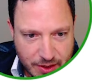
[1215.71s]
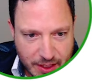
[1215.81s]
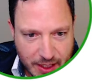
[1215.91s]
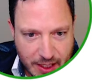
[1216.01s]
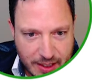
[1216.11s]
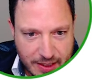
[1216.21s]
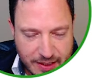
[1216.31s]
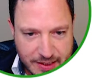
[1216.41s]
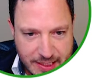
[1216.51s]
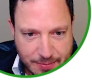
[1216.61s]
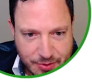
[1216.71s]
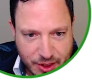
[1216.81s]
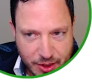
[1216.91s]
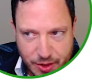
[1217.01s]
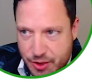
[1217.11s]
This is absolutely
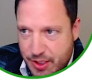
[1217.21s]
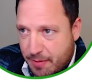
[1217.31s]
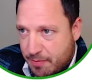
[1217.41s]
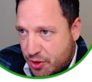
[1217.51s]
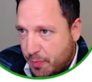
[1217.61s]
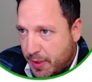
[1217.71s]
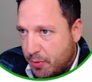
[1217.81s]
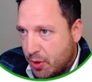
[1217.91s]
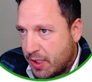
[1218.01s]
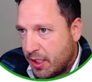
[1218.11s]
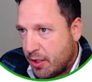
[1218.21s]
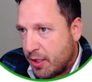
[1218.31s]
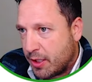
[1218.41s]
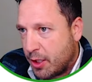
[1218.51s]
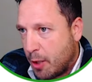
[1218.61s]
huge. And so people can go
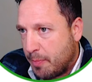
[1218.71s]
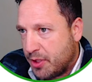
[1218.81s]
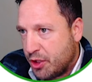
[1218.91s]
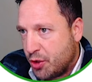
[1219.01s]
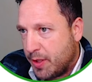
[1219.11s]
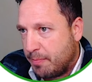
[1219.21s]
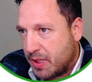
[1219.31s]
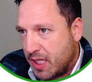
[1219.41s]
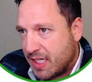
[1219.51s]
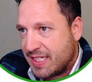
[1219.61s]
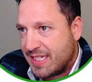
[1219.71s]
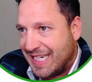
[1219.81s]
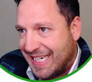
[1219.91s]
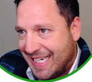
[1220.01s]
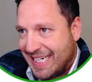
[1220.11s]
to
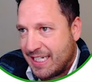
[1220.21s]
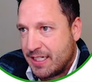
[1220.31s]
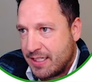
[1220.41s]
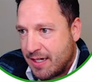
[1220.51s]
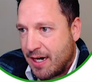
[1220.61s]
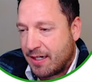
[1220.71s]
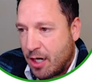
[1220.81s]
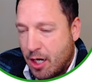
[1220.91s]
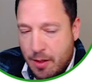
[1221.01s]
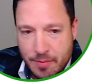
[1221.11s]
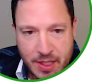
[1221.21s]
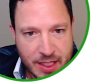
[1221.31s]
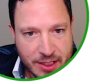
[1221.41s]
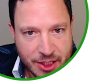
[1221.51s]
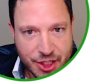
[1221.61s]
carpentryplusinc.com
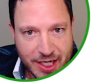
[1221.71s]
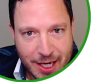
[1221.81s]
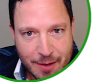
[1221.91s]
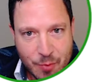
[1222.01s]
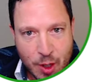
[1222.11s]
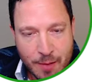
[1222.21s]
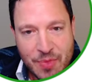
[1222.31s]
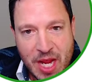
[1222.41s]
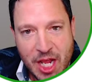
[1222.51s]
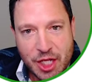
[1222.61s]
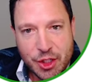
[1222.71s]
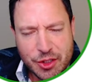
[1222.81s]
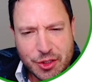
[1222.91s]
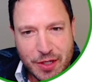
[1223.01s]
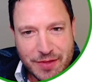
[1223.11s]
to check out more. You
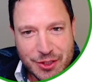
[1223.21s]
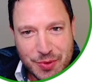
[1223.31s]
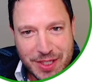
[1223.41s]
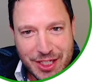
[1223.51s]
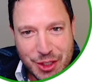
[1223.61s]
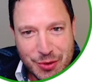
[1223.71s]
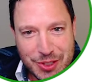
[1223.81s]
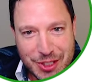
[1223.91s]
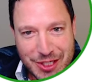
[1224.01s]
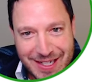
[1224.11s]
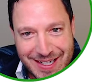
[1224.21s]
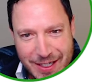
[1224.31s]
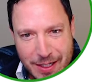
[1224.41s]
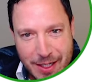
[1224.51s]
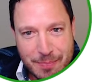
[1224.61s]
also have this really cute
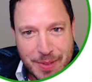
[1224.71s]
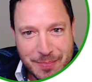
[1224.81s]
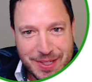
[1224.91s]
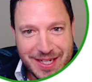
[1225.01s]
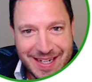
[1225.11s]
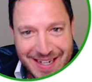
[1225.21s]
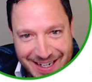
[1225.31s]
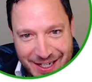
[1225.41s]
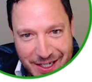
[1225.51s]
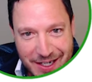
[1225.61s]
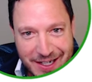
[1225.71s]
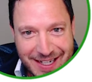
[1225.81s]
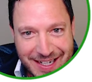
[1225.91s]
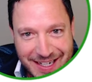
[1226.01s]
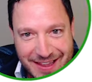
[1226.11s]
little puppy and
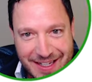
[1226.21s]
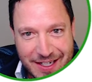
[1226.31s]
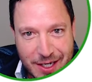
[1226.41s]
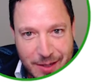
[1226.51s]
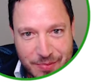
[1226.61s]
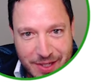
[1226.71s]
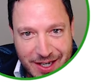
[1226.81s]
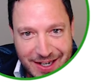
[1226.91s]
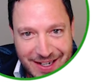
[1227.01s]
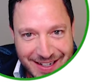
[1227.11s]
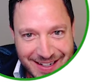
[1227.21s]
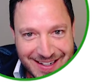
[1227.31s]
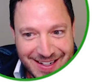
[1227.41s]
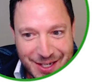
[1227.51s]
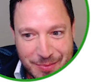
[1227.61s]
kitty thing up there.
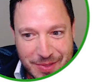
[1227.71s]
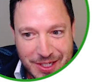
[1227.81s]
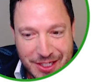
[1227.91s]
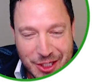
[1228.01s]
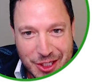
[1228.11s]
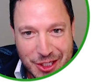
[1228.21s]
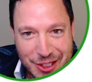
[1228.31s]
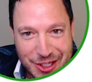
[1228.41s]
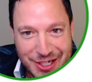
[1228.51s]
A little alert.